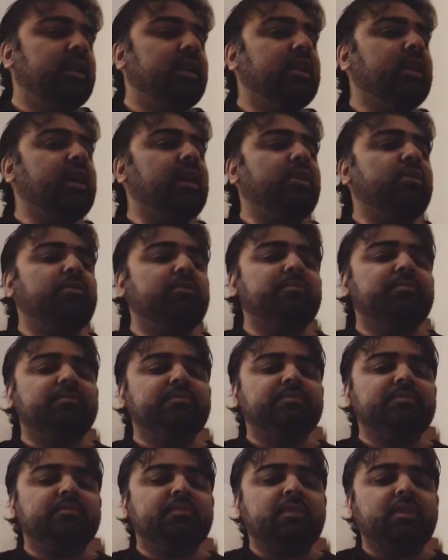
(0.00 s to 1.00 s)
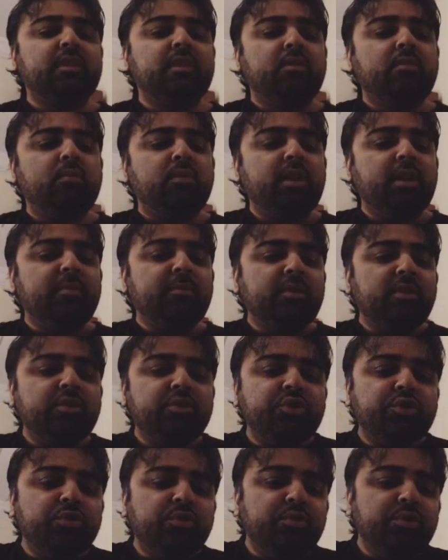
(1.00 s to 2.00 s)
Now, what I'm going to
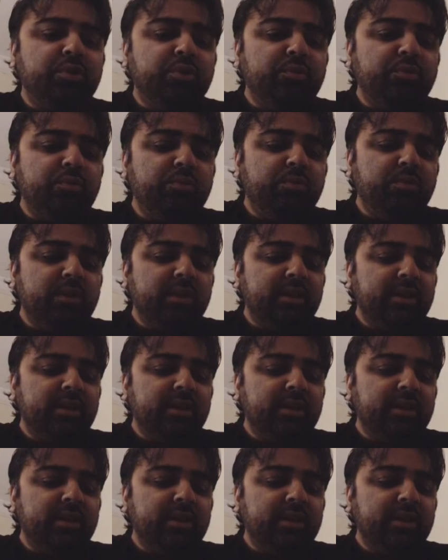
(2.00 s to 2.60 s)
show you,